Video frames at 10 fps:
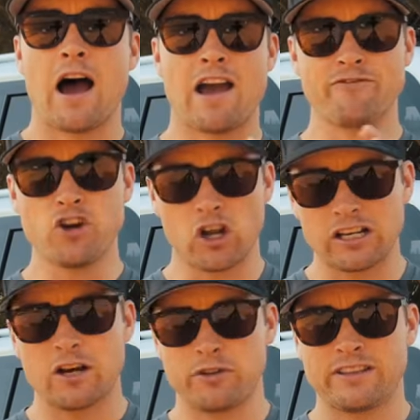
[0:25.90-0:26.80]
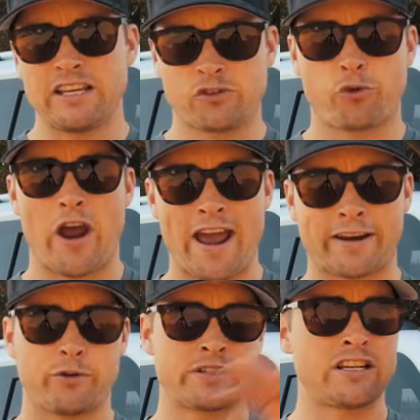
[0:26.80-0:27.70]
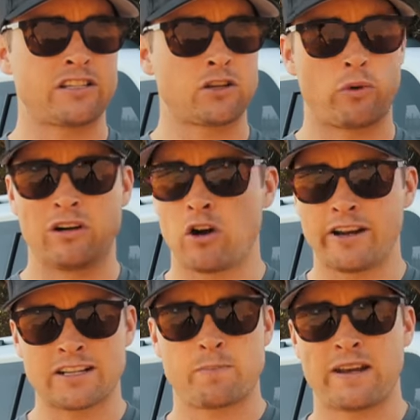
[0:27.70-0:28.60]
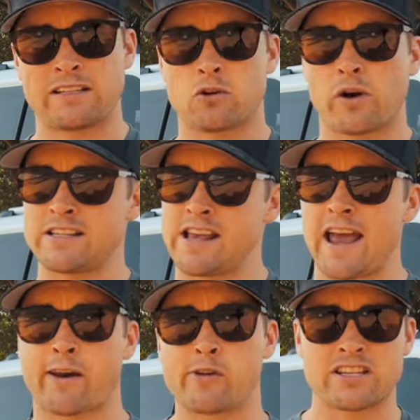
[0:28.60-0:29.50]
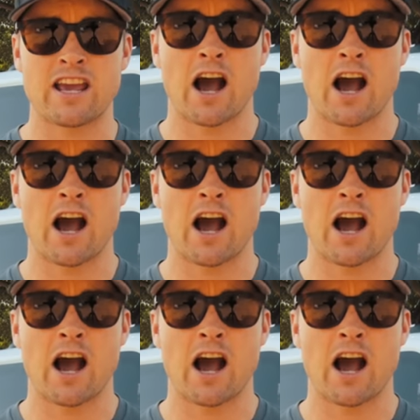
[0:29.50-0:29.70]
I've not loaded these for accuracy, so we're not expecting crazy accuracy.